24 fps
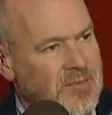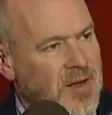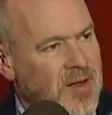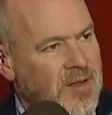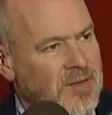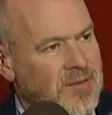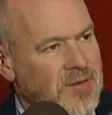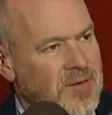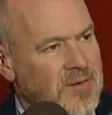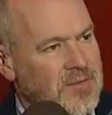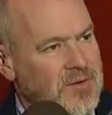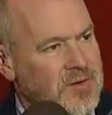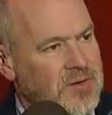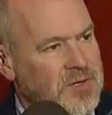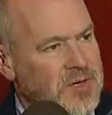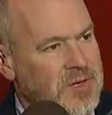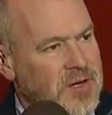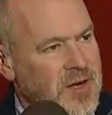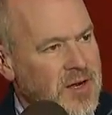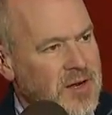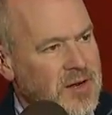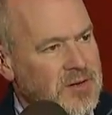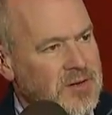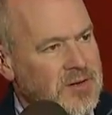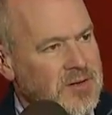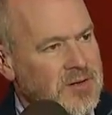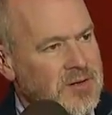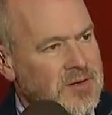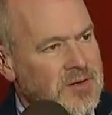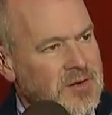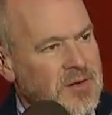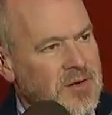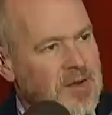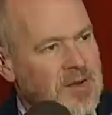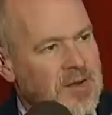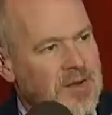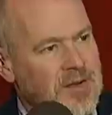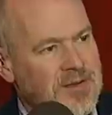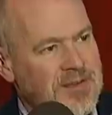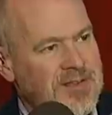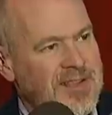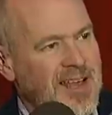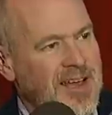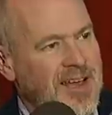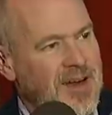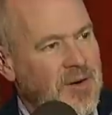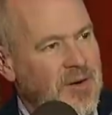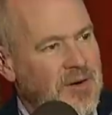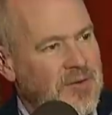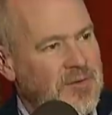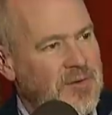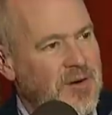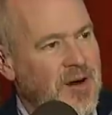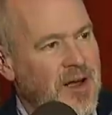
mother of your child, mm-hmm. slayer of